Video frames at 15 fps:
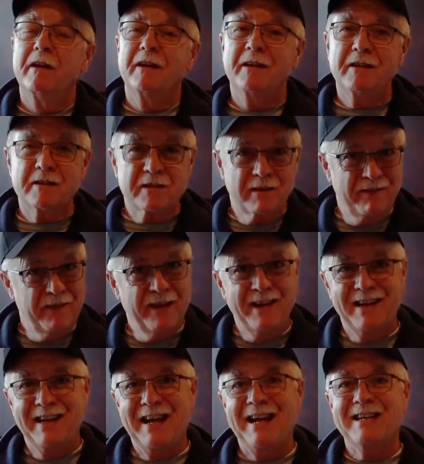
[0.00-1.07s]
It is a
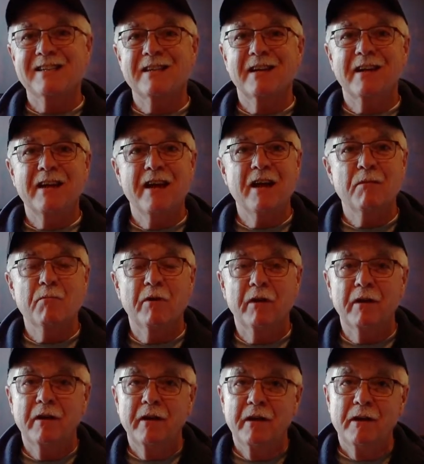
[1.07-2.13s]
fantastic camera,
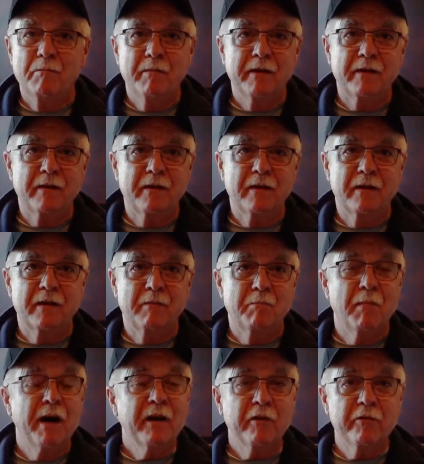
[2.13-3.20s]
but the
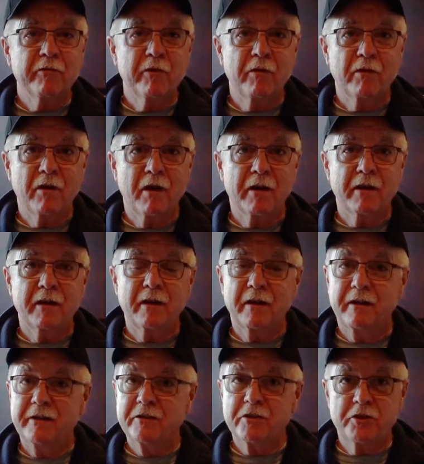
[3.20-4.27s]
microphone on it
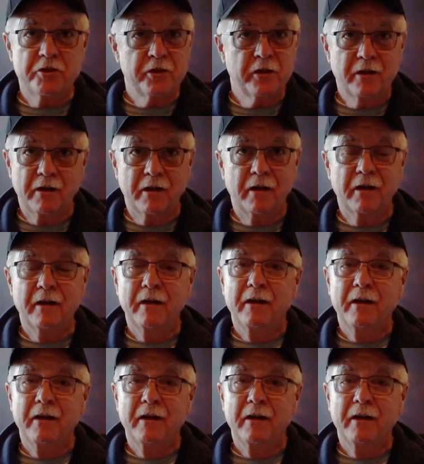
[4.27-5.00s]
is junk.